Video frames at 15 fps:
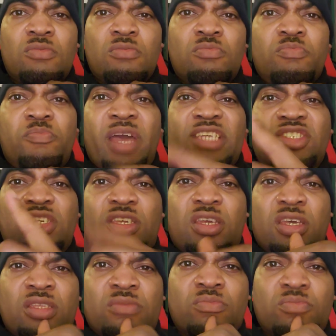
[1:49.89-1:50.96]

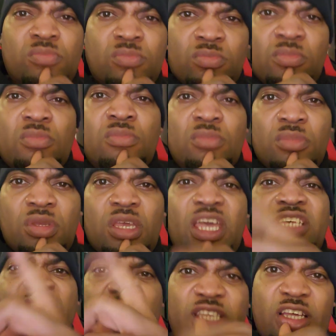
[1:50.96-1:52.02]
Michigan
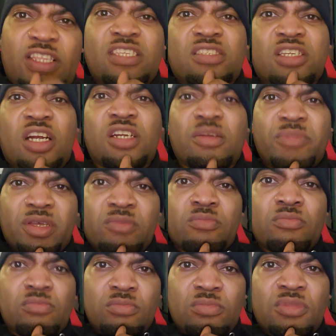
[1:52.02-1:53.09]
is still in the tournament.
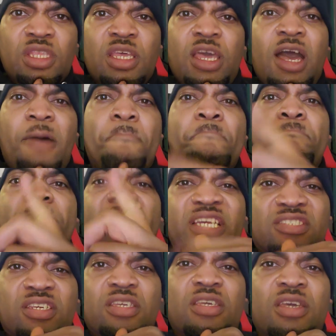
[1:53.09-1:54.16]

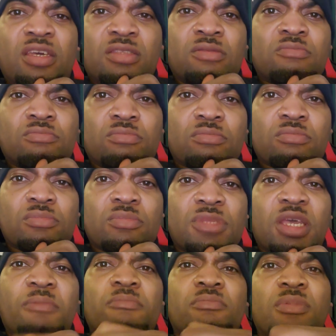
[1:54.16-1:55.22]
Michigan
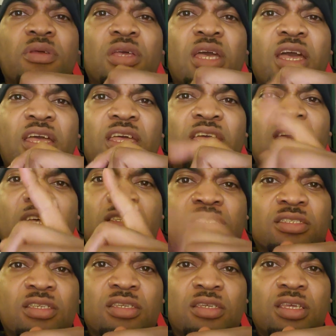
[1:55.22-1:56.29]

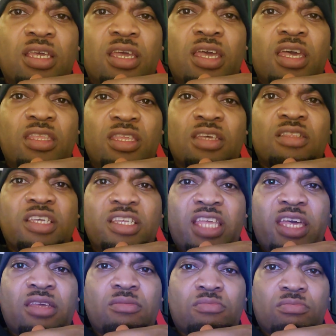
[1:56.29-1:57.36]
is in the Elite
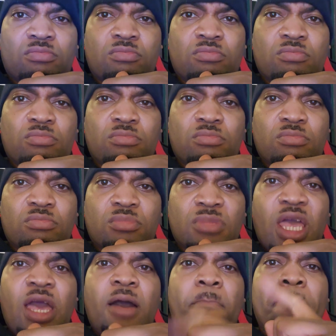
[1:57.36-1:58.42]
Eight.
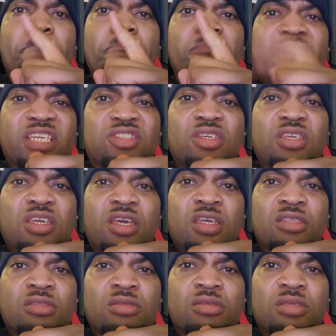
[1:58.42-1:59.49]

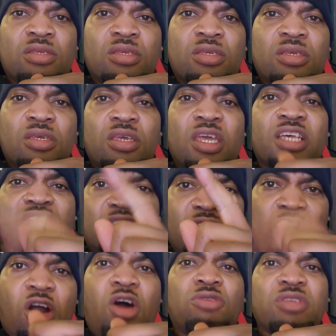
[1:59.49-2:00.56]
Michigan is
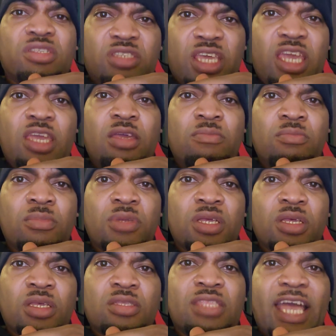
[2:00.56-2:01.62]
the only team
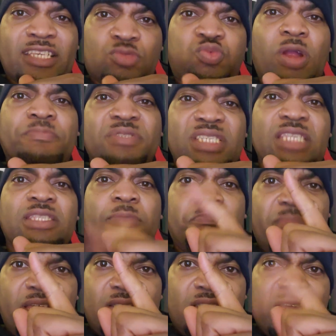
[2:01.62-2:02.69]
that's representing the
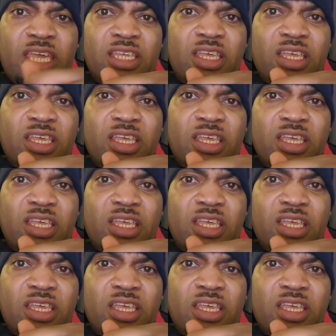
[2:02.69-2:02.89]
Big Ten